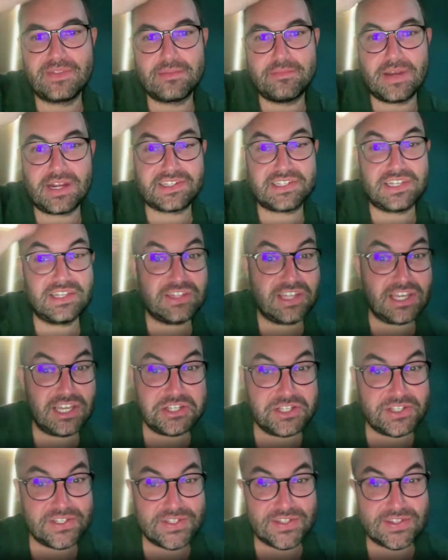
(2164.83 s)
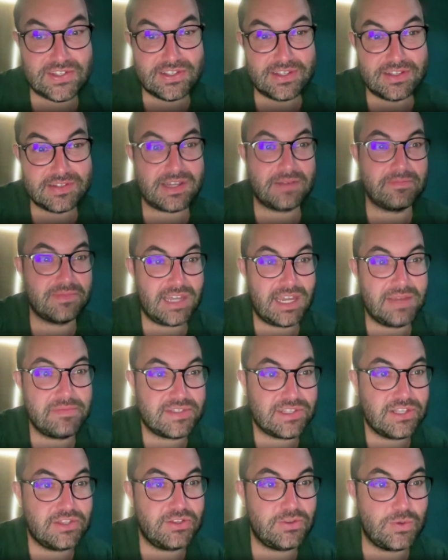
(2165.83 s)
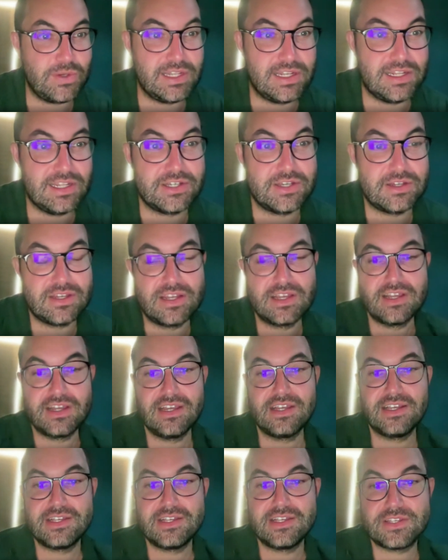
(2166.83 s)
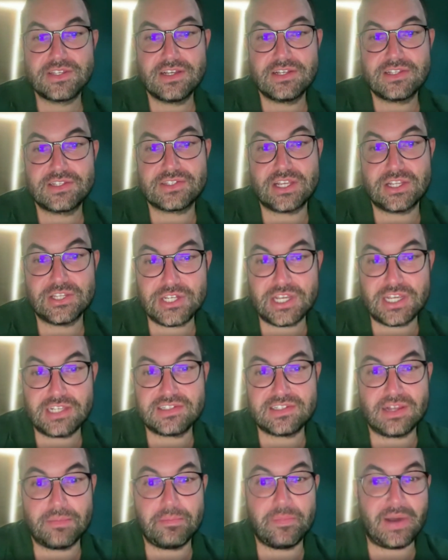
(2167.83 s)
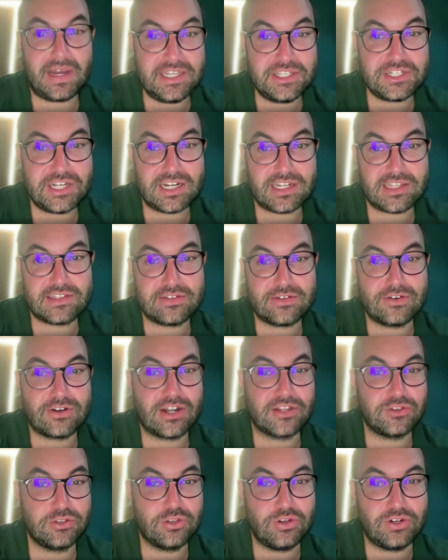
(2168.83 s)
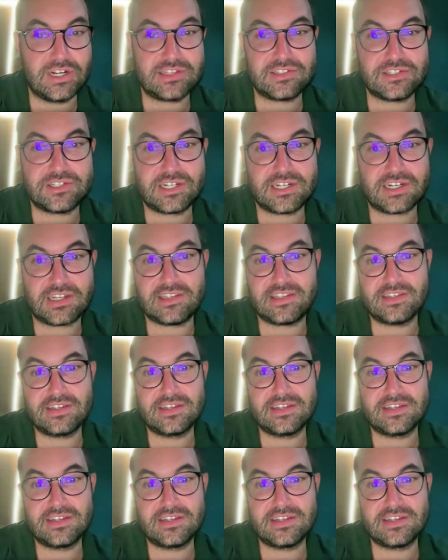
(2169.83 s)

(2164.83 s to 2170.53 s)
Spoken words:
percentages, sometimes it will suggest a pie chart or a donut chart.